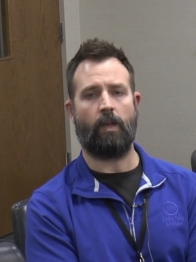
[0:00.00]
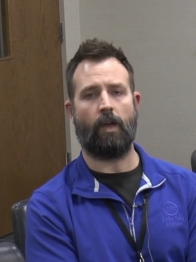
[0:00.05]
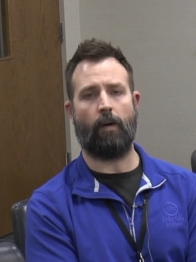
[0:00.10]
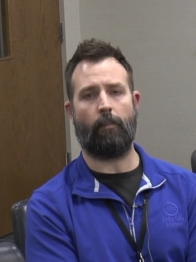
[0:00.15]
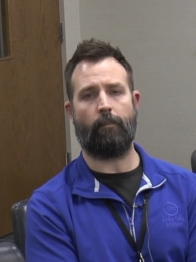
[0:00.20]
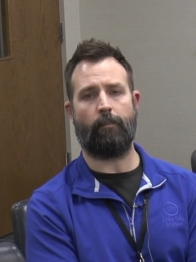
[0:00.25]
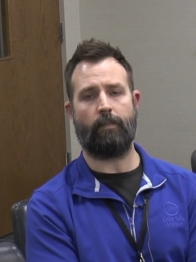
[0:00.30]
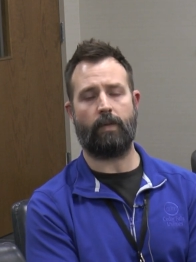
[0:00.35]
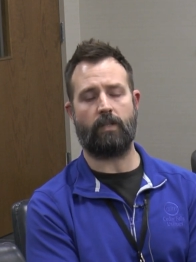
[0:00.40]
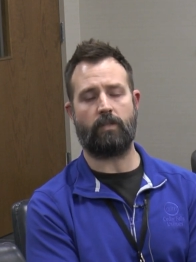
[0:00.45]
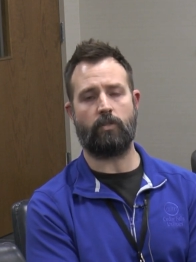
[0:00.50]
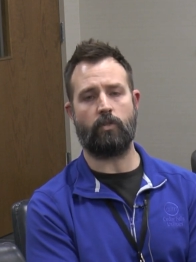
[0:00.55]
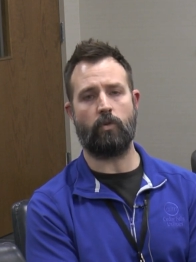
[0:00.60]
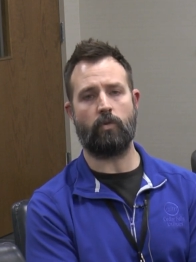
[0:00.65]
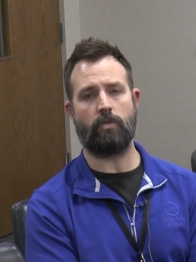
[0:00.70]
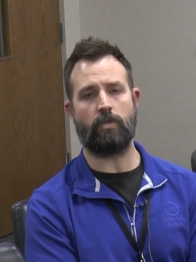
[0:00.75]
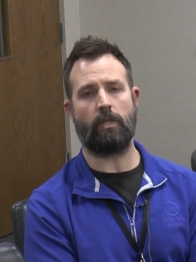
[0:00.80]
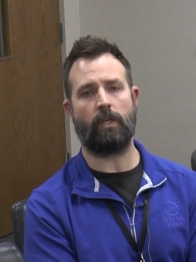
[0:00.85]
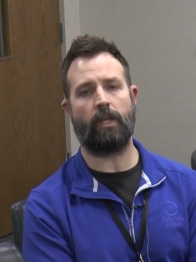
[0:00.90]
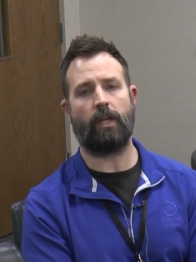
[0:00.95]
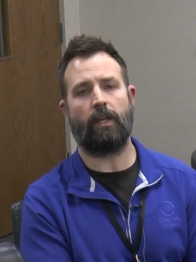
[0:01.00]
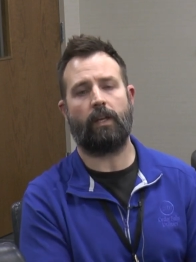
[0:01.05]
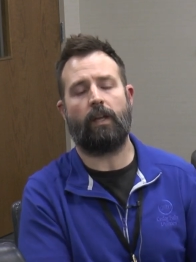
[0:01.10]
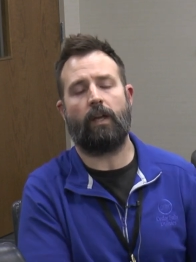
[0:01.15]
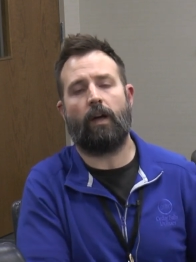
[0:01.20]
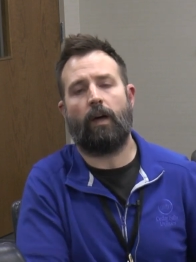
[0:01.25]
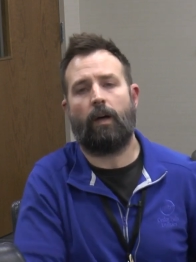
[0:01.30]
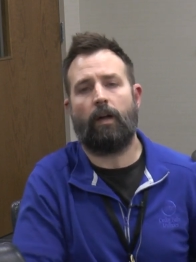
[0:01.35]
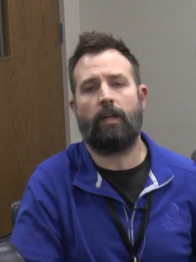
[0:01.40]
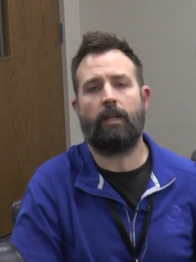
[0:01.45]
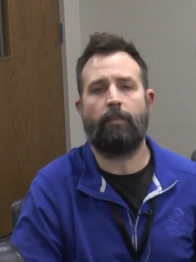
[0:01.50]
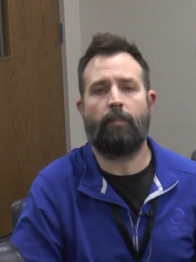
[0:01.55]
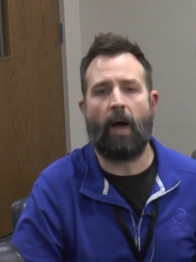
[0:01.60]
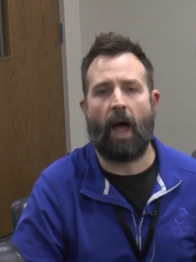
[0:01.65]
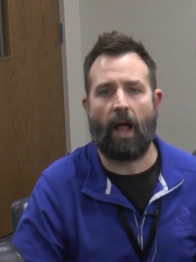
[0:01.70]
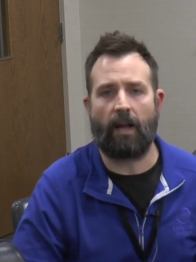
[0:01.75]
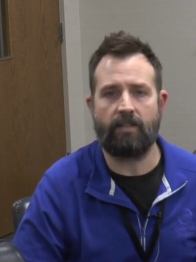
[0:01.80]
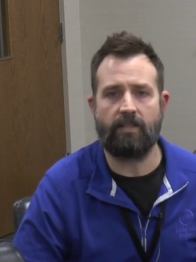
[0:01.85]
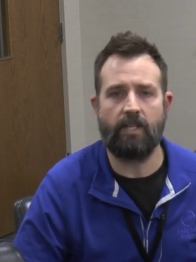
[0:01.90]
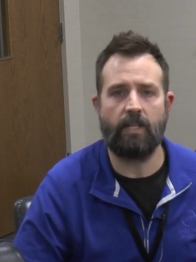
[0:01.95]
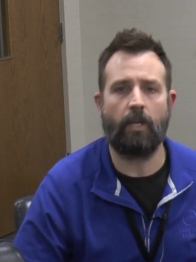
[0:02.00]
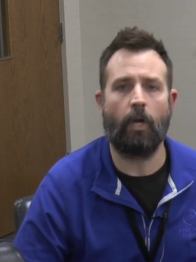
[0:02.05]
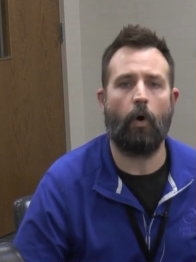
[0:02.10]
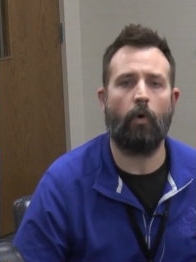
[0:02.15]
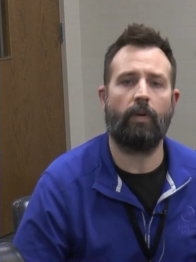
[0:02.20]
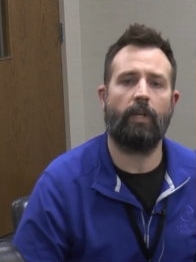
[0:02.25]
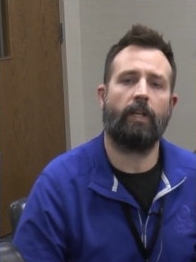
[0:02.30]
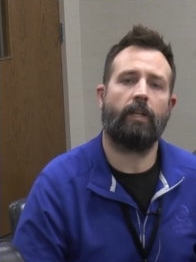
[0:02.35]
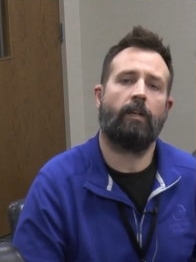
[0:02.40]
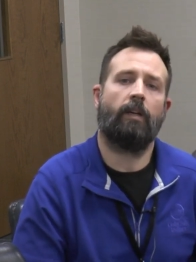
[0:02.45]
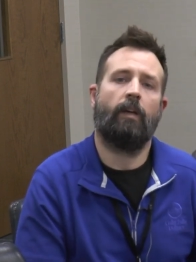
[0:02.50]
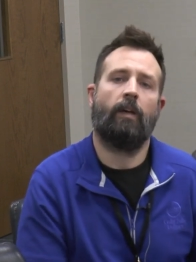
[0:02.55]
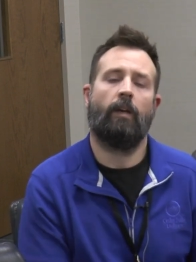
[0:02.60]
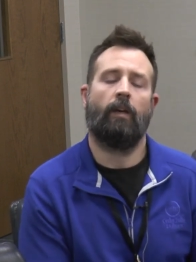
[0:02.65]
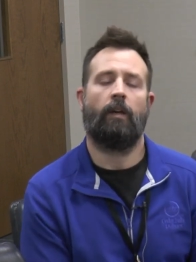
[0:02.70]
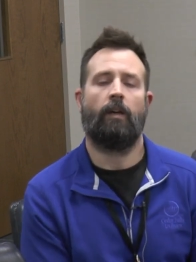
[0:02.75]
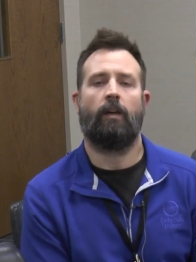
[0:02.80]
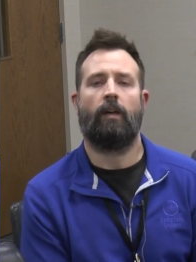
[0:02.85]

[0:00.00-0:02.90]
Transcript: Yep, it's usually an epoxy coating